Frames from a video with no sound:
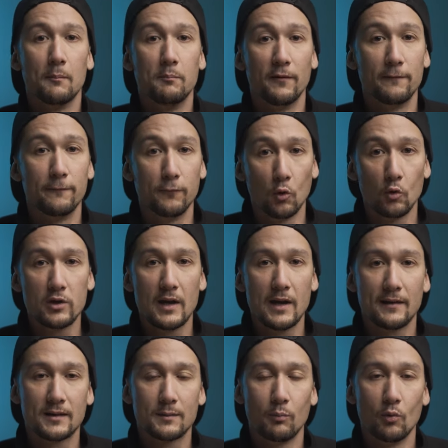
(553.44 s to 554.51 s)
before you
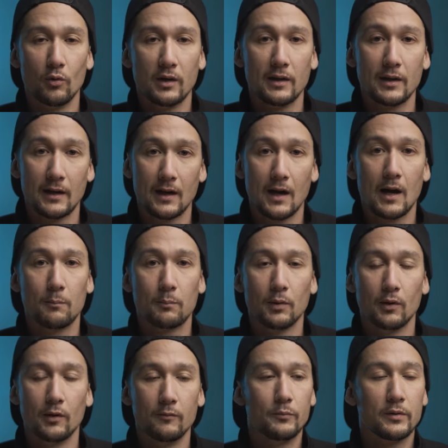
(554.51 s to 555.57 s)
export it and
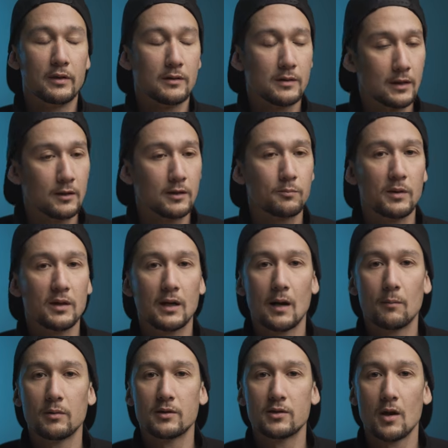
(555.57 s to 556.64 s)
upload, because there has been a
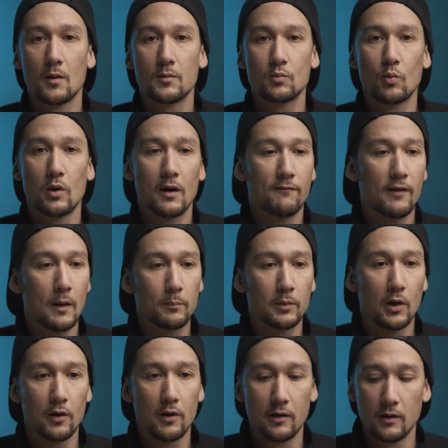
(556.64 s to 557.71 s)
couple of times where I've
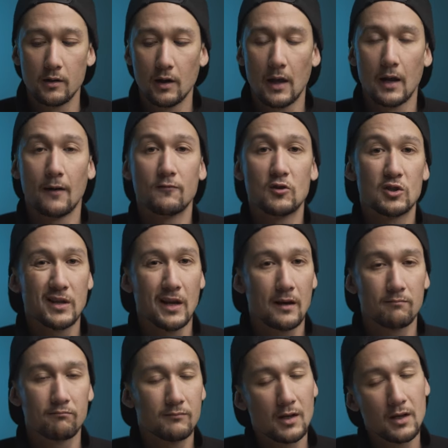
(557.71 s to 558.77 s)
uploaded it and
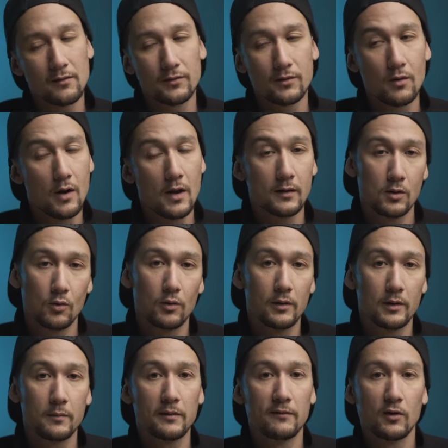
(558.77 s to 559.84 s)
I thought I'd do it a
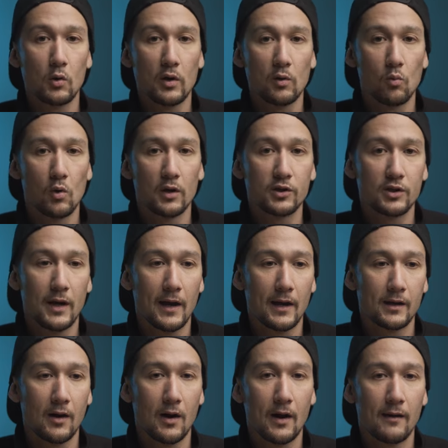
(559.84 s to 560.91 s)
little bit of a quick watch
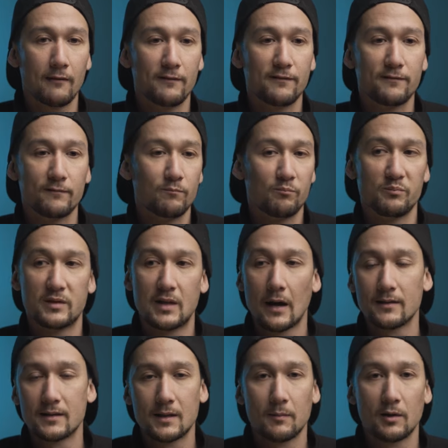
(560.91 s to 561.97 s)
and I've
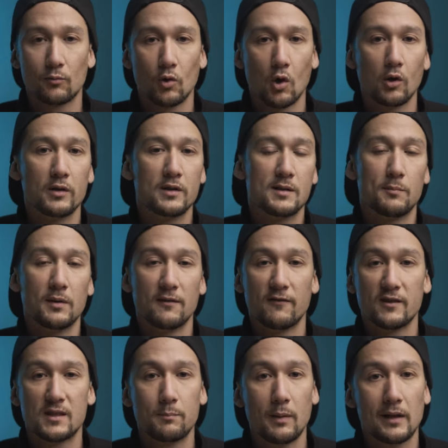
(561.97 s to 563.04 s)
done something wrong, it's a bit of
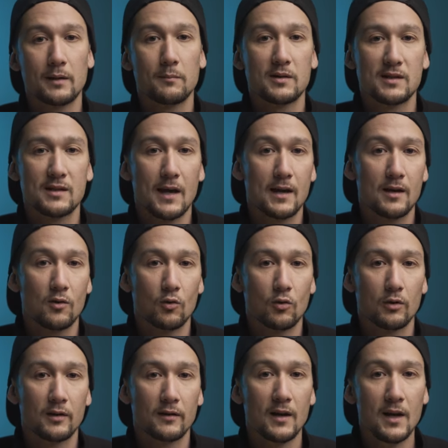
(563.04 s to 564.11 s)
a spelling mistake,
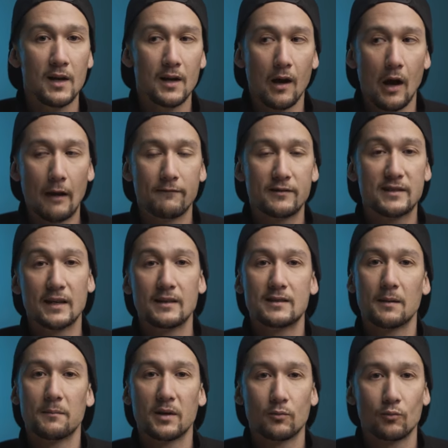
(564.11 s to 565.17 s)
or I've said
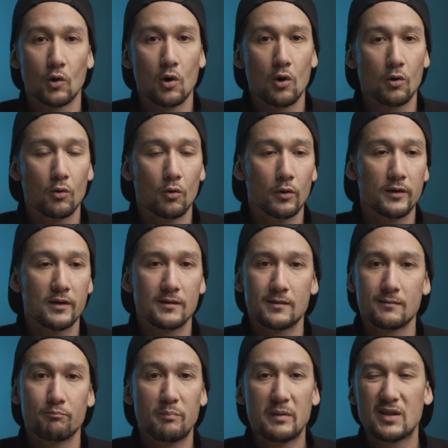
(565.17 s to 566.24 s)
something wrong, or
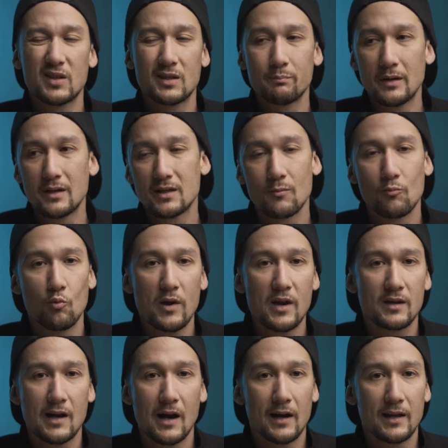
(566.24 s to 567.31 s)
there's just been some
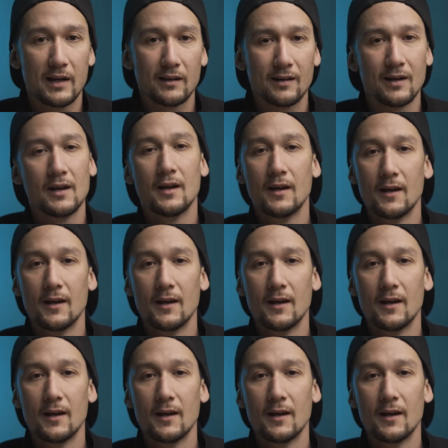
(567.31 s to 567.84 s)
weird cutting.